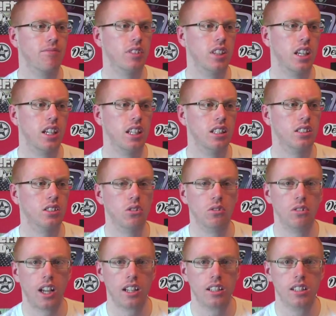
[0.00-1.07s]
He's called
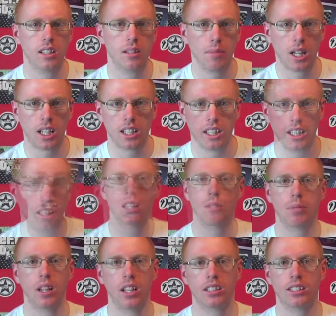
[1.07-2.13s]
Anthony Mackie. He
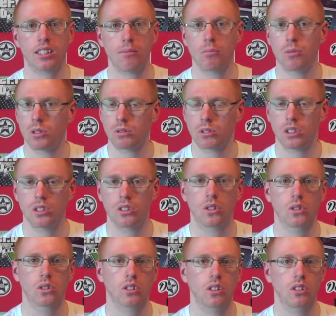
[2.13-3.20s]
plays Sam Wilson,
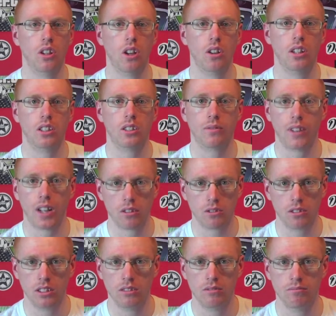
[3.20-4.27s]
also known as
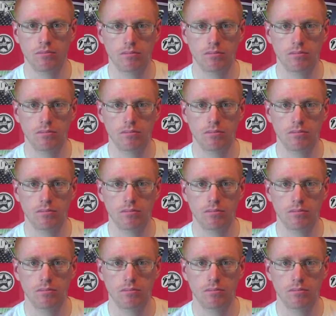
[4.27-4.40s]
Falcon.